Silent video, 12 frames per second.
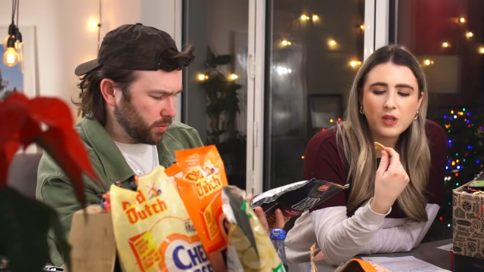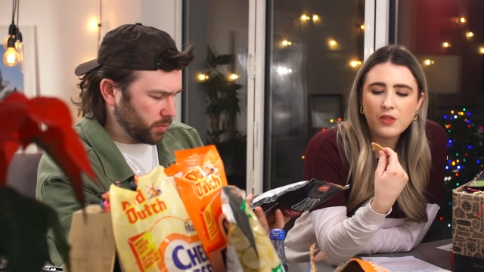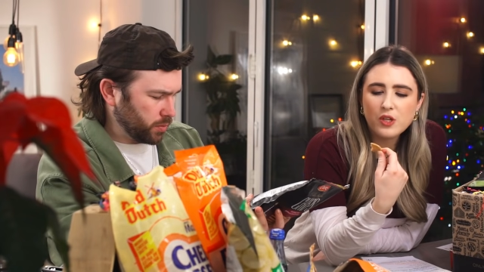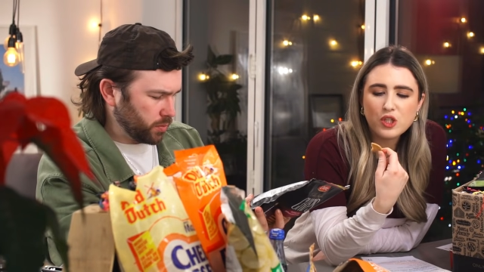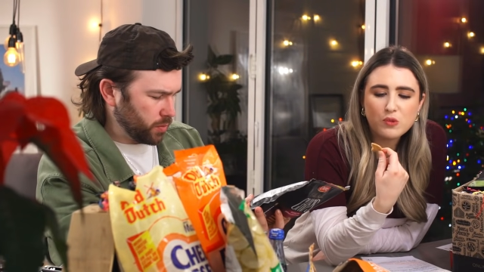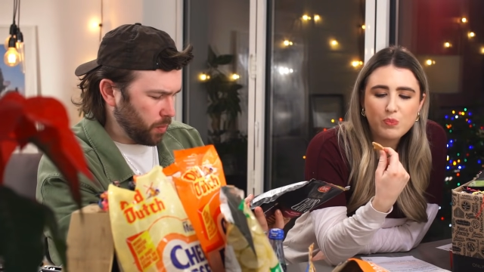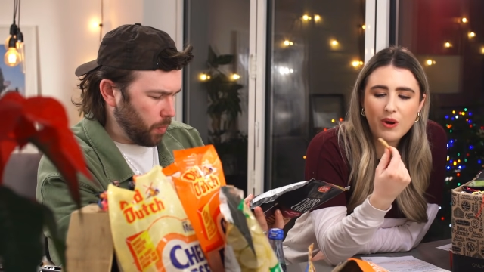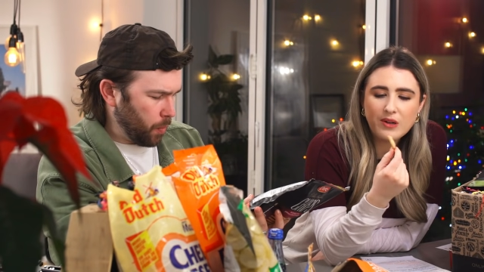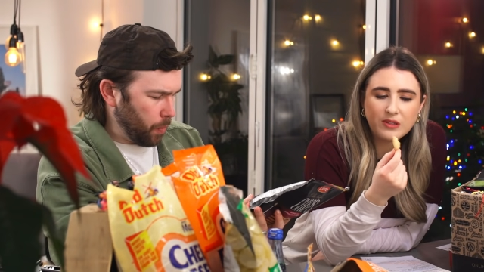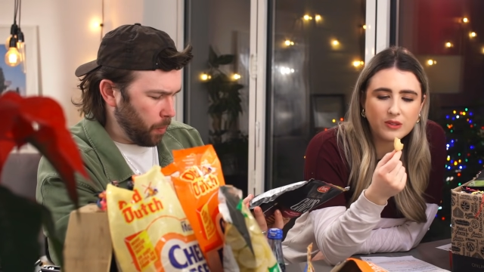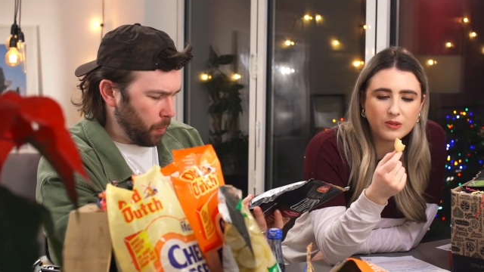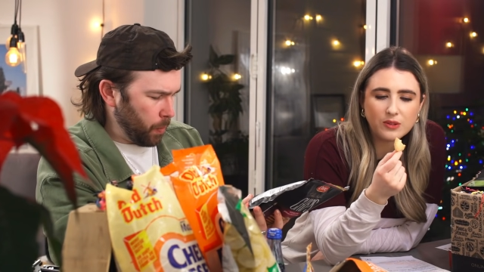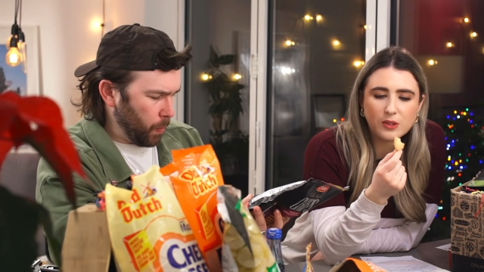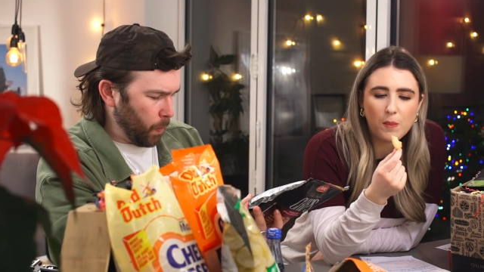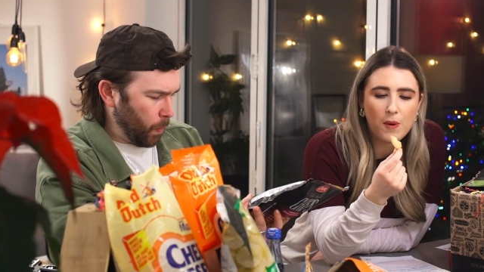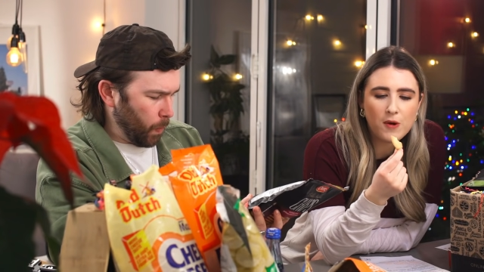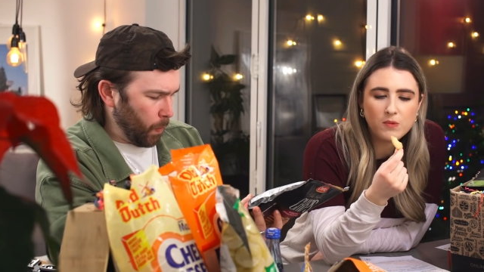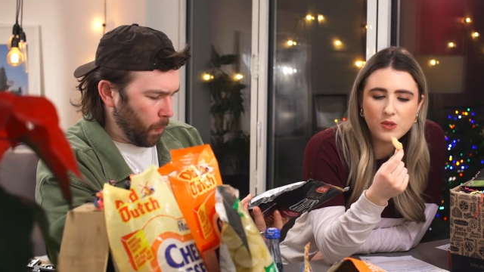Speaker 1: And the sprinkles,
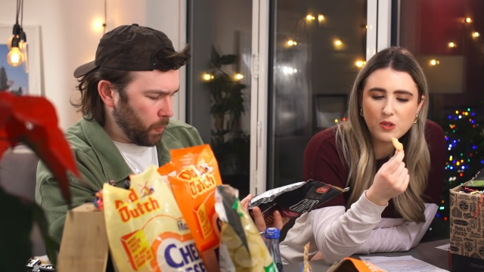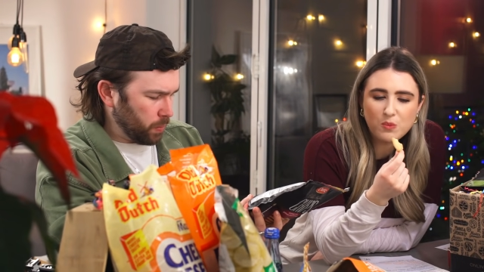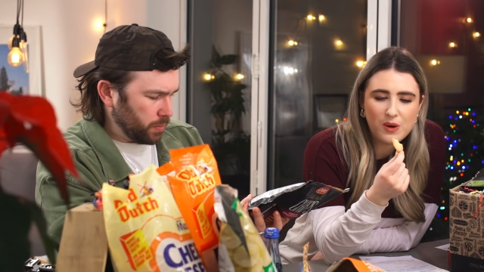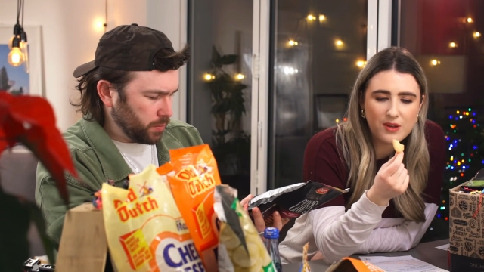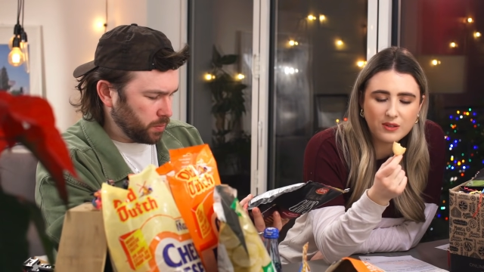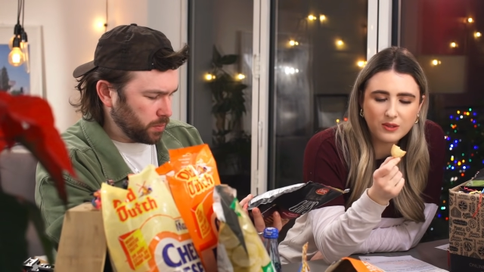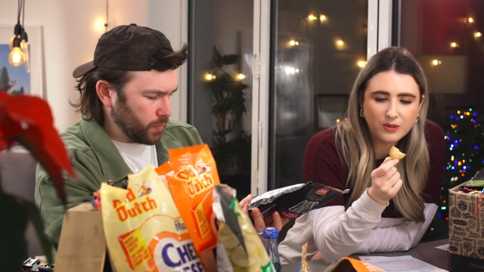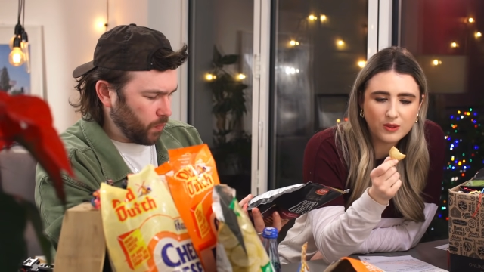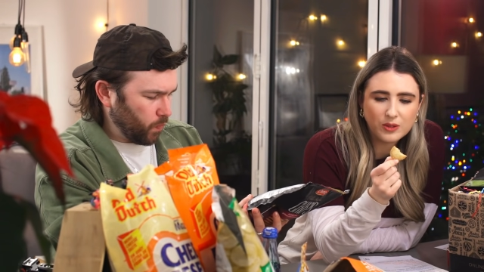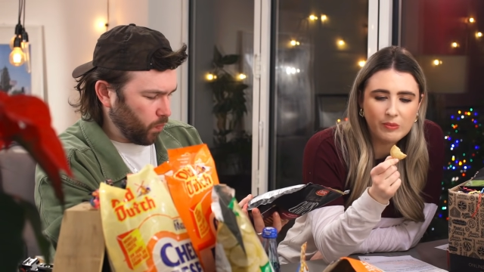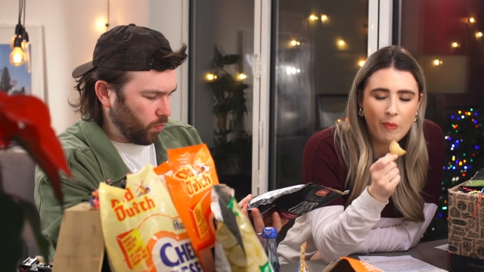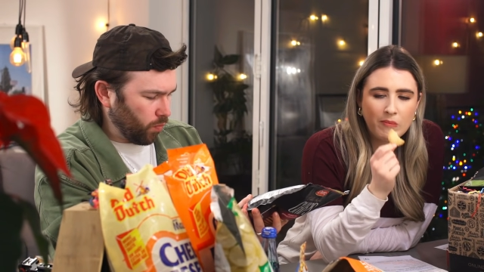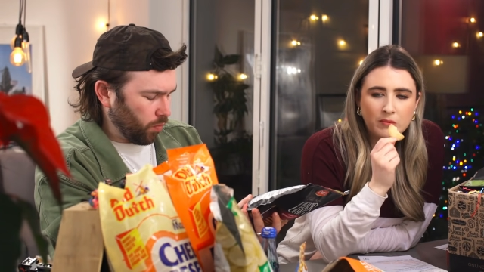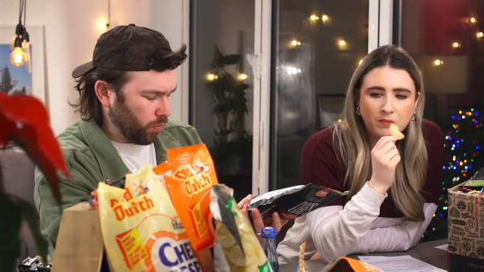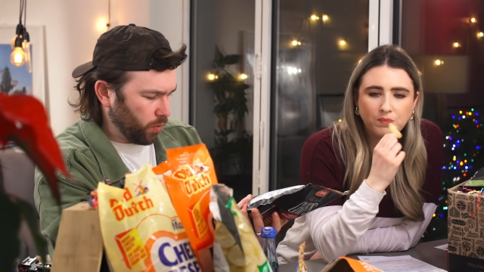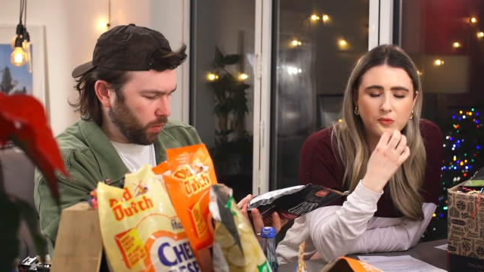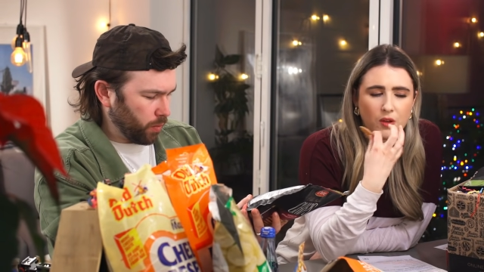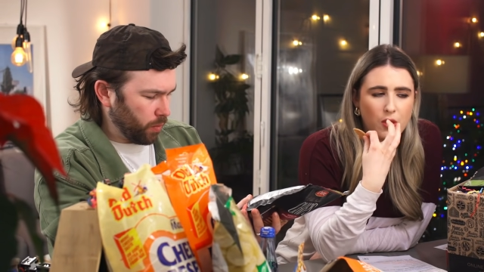the pops of sprinkles,
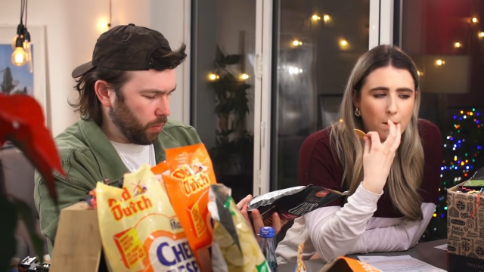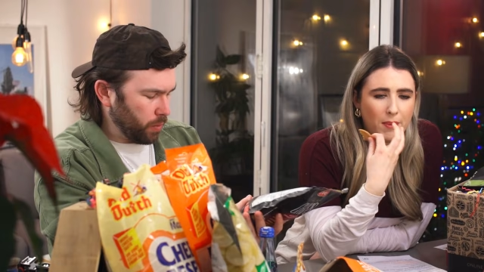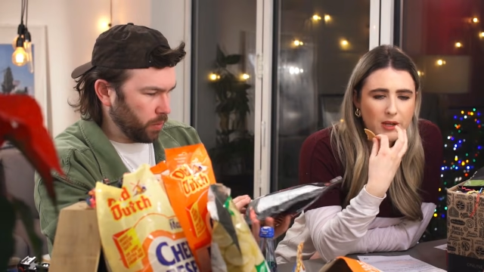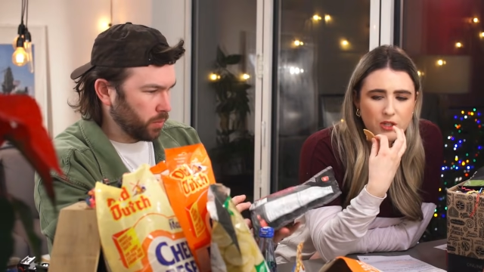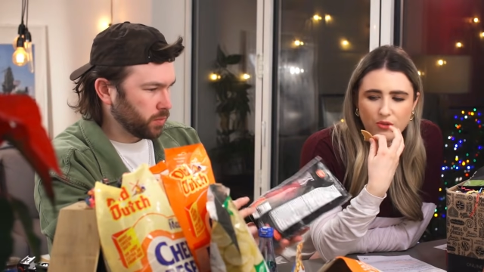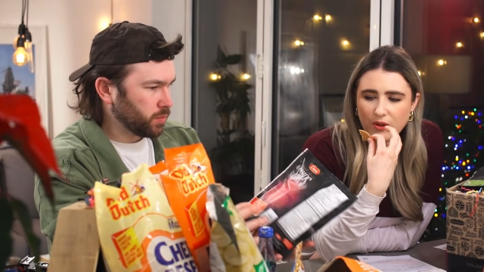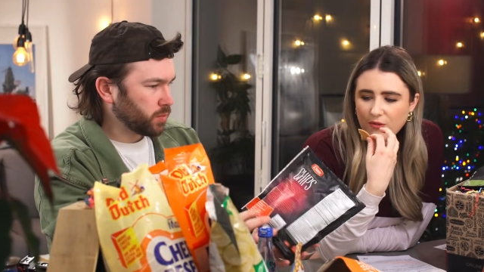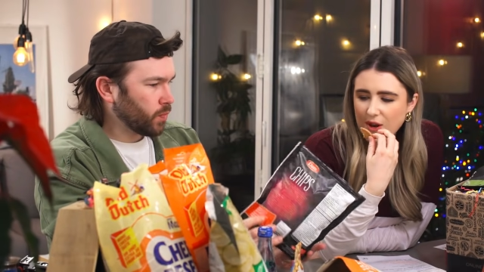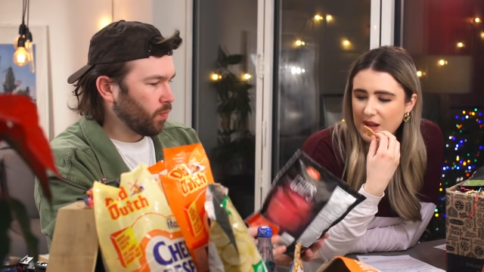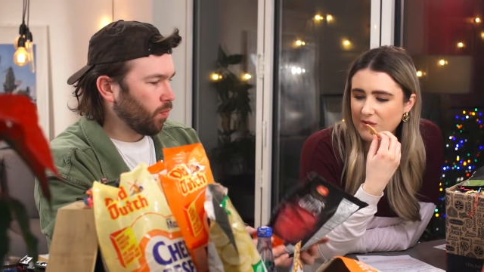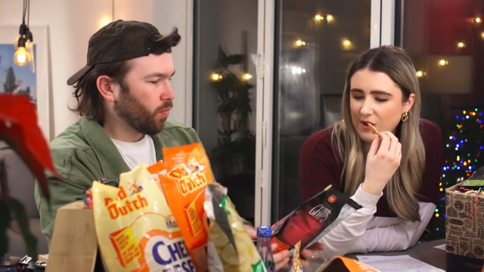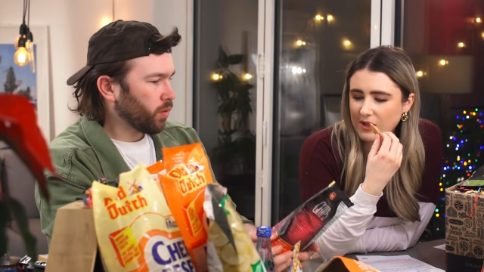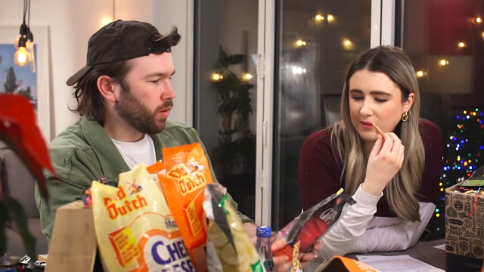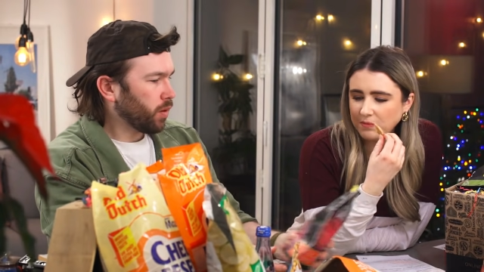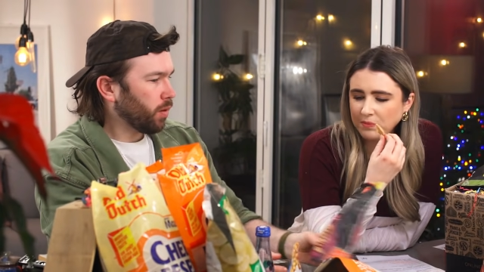the buttery flavour.